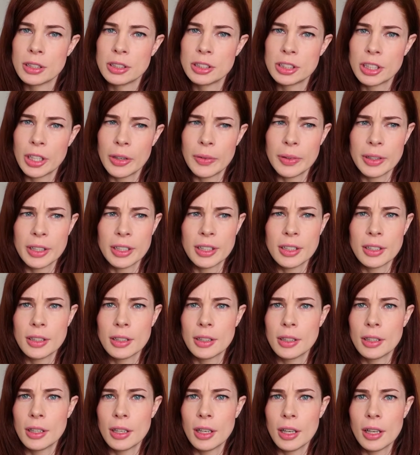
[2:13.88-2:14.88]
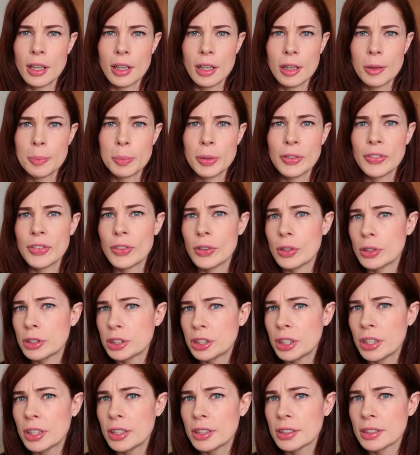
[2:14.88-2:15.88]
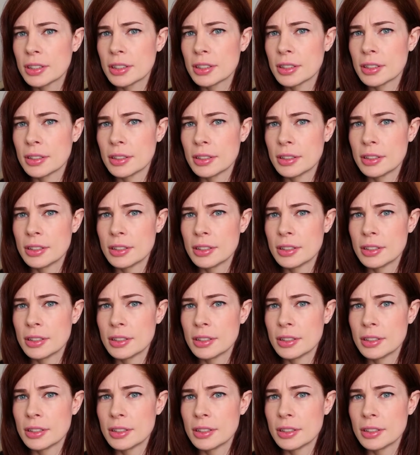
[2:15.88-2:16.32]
showing before shots.